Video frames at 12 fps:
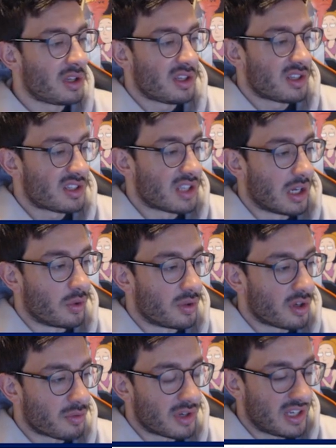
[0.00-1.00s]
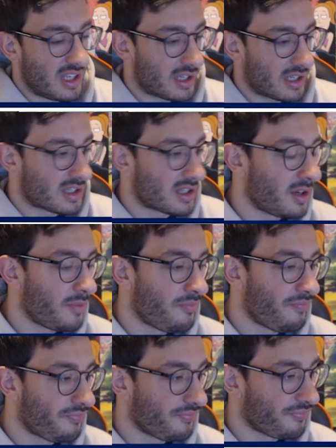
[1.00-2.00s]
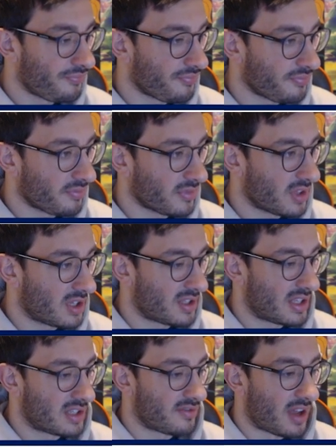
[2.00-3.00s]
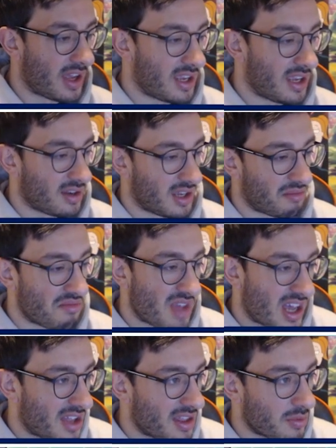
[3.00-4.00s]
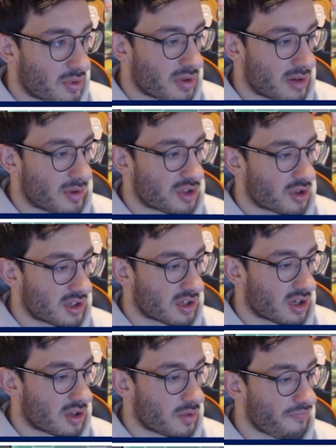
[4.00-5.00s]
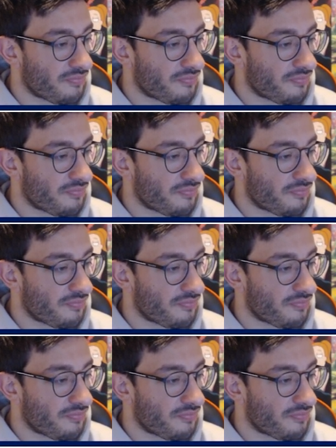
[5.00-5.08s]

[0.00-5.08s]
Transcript: so we don't really need it. So that's fine. Yeah, I think we're pretty much good to go.